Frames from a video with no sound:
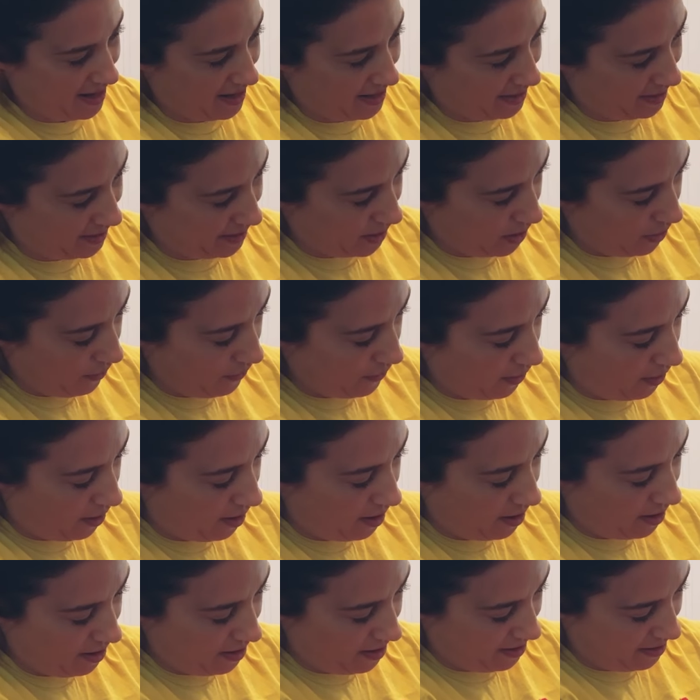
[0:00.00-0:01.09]
so
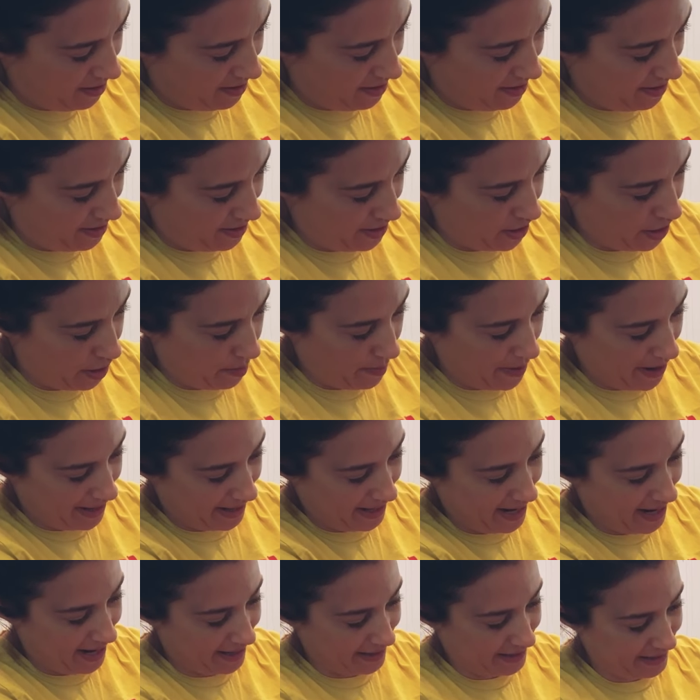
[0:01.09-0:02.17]
far,
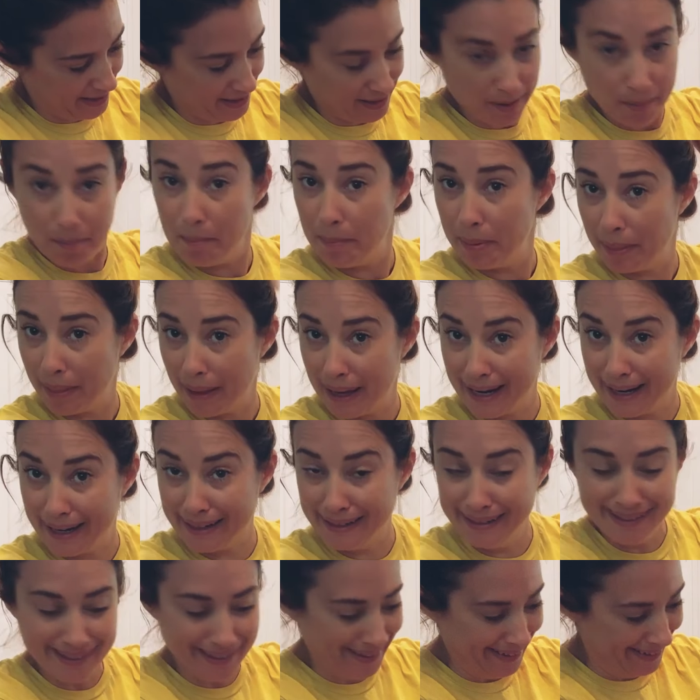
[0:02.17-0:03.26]
nobody has
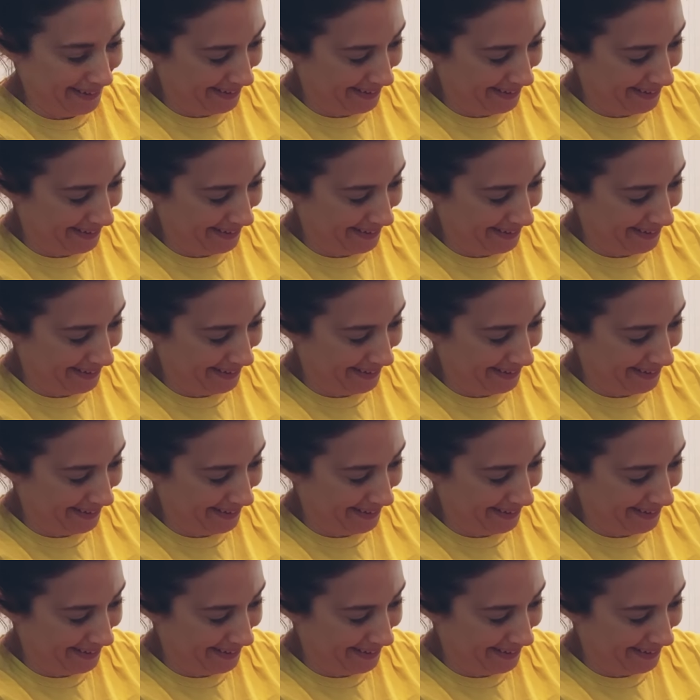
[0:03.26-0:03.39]
complained